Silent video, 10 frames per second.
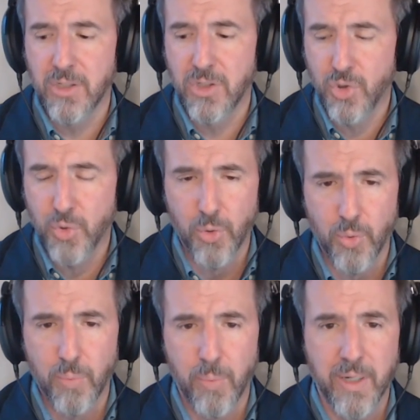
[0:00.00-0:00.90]

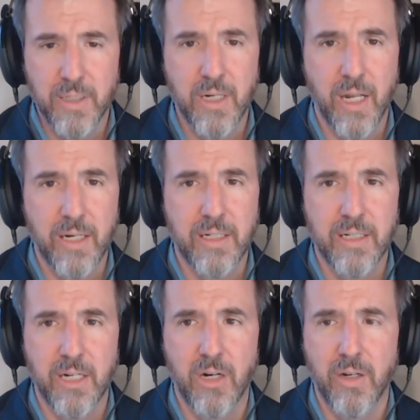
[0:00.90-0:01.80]
true, but it's not
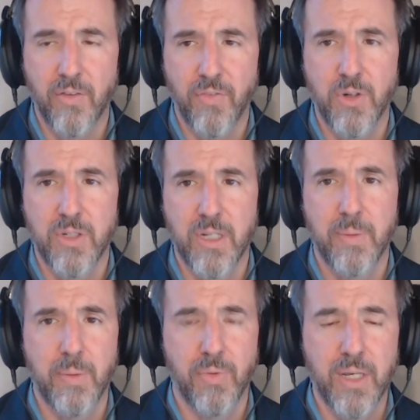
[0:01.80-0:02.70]
necessarily the first thing
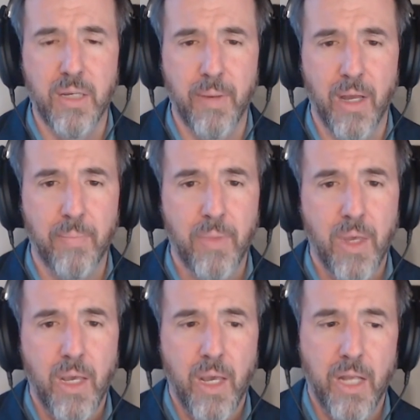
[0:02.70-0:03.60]
people think about.
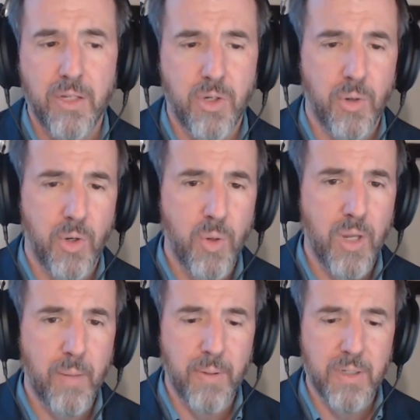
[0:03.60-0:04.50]
And so
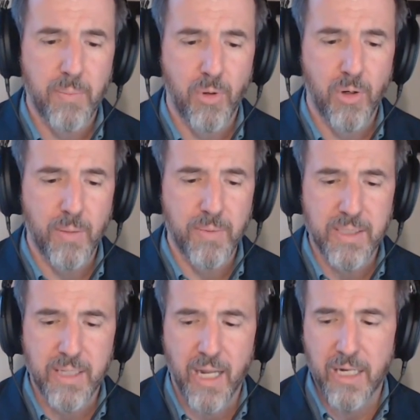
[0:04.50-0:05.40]
Equip is a program
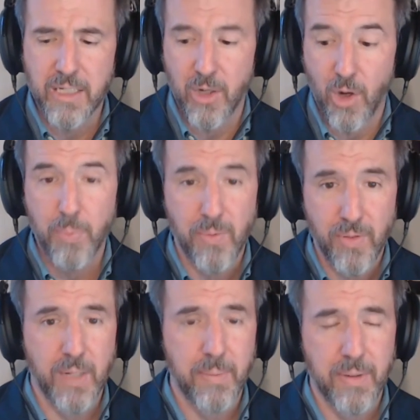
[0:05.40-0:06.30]
designed to help you
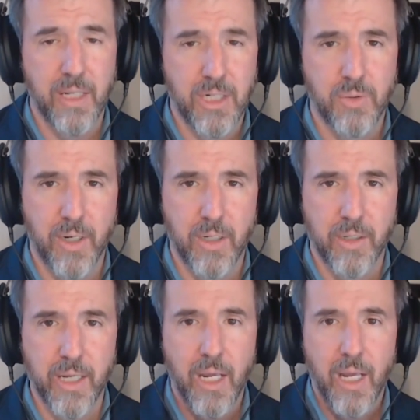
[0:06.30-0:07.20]
think about that
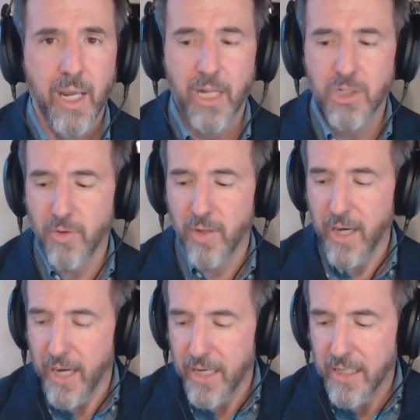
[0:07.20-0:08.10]
directly. And so that
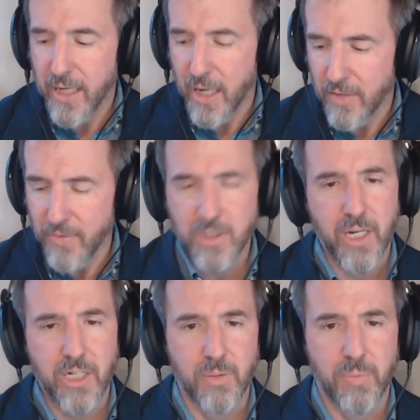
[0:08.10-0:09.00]
any kind of
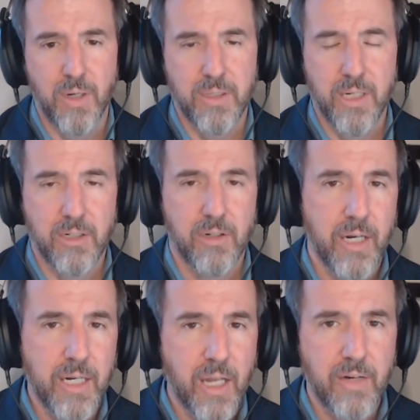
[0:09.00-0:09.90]
educational process on
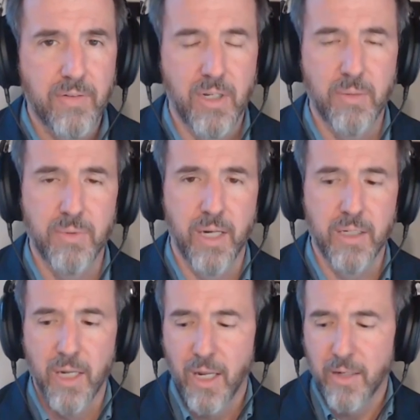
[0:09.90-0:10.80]
any kind of
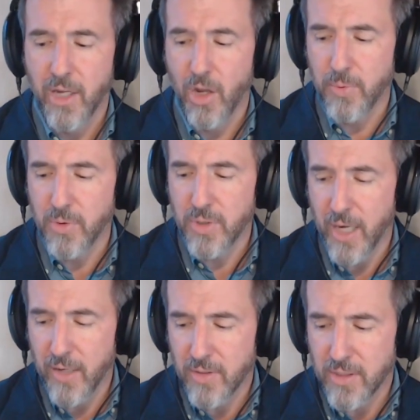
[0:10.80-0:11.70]
subject, to help you
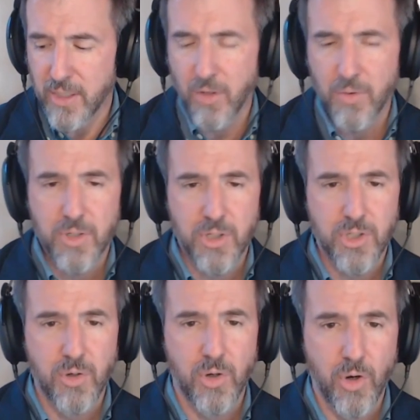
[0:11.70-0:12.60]
take the skills
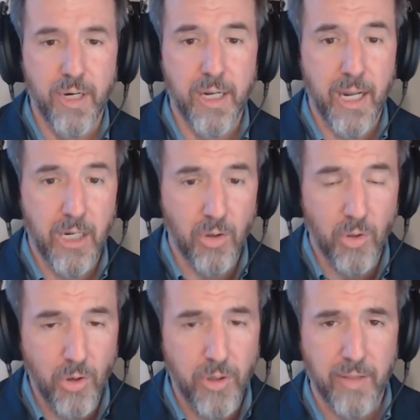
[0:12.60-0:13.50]
that you're learning in
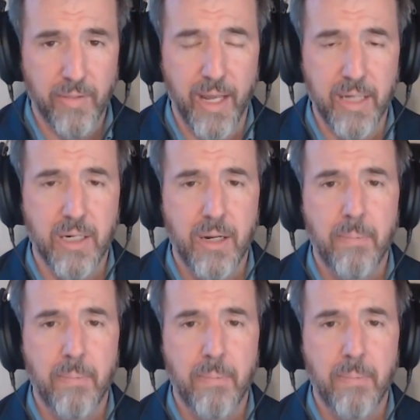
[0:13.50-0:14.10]
learning that,